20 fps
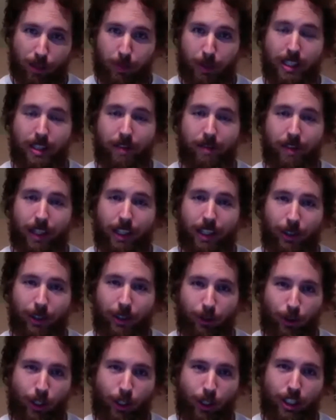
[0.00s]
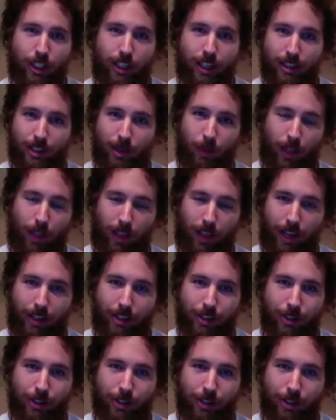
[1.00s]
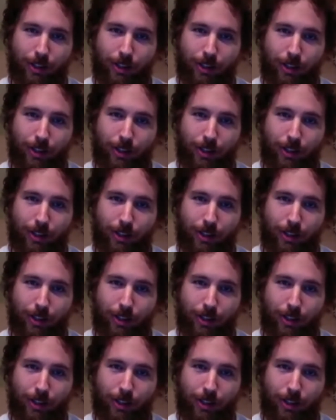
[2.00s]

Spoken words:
and specifically nutrition as it relates